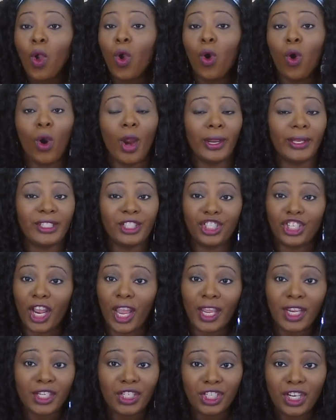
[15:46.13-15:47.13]
or
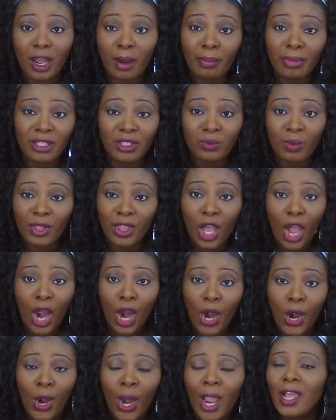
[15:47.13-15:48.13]
exchange numbers with
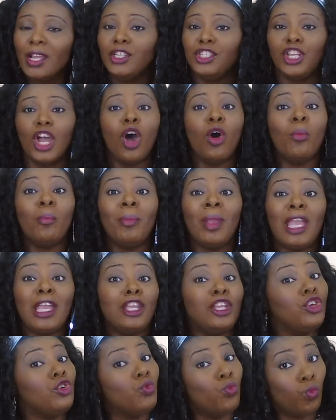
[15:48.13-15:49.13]
her, don't
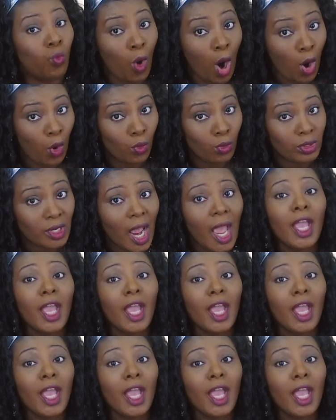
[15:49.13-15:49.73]
mean you won't.